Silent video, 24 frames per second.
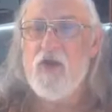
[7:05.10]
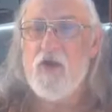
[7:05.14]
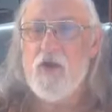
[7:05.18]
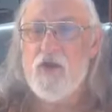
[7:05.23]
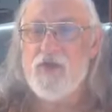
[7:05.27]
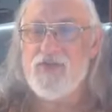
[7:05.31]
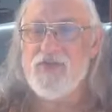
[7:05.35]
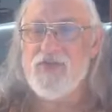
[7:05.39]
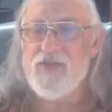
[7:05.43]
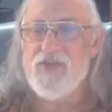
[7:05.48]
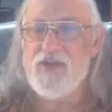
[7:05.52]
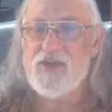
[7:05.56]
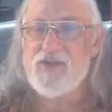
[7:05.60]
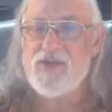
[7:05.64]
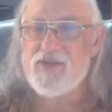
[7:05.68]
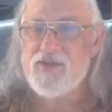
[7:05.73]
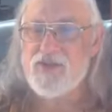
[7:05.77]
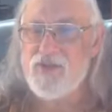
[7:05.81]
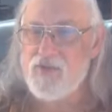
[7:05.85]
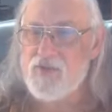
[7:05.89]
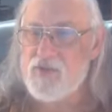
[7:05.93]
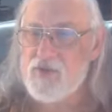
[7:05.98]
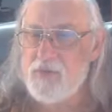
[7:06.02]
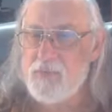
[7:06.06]
On
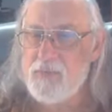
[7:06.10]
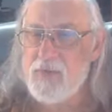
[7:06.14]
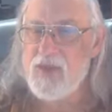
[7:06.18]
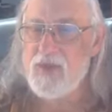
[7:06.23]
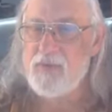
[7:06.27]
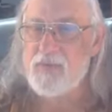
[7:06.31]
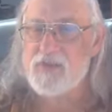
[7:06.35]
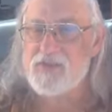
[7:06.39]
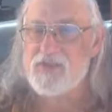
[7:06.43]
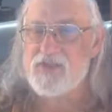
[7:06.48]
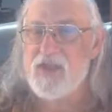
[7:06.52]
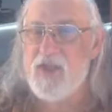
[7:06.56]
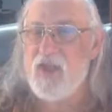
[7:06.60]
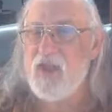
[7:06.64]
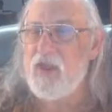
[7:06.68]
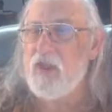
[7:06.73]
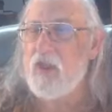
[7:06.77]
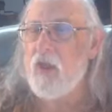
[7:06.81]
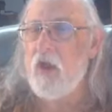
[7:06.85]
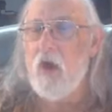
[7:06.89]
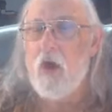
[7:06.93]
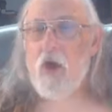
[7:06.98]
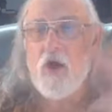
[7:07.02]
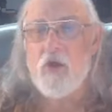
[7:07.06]
these two commandments
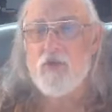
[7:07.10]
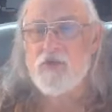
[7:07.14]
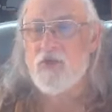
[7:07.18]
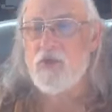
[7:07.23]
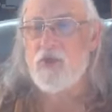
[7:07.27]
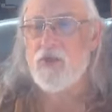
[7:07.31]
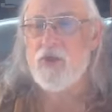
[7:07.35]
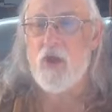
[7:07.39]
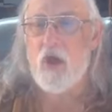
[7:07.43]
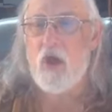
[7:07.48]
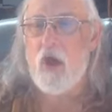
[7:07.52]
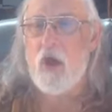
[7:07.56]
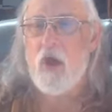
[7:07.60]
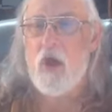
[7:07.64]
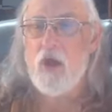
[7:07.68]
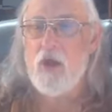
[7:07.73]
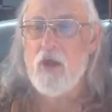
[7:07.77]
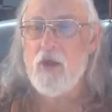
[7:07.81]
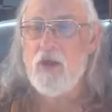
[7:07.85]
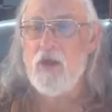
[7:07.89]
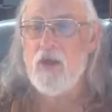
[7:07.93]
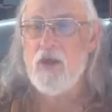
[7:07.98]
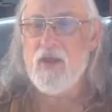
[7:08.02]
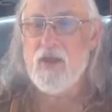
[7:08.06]
hang all the
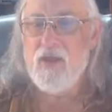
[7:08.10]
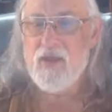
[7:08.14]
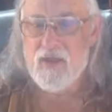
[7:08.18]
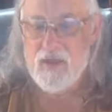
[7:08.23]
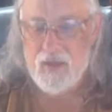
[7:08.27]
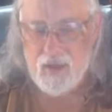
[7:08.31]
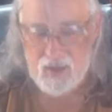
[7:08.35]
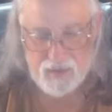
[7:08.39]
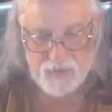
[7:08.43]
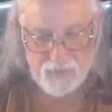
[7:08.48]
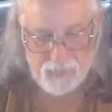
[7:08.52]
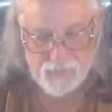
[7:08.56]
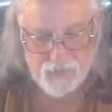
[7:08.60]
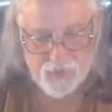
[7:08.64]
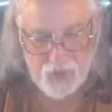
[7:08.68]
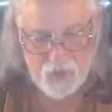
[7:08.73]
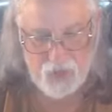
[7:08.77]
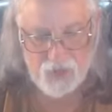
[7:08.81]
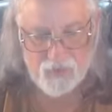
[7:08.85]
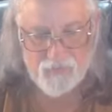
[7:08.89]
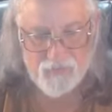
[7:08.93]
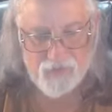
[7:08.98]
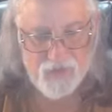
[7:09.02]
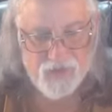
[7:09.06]
law and the
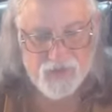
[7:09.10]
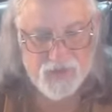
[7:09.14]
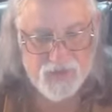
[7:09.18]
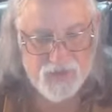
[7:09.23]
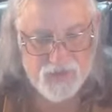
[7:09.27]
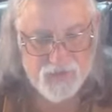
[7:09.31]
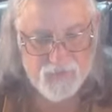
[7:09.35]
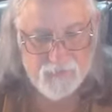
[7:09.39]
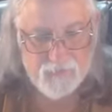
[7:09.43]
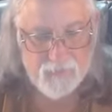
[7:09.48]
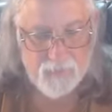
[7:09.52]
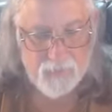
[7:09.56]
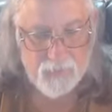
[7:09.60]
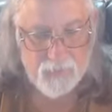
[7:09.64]
prophets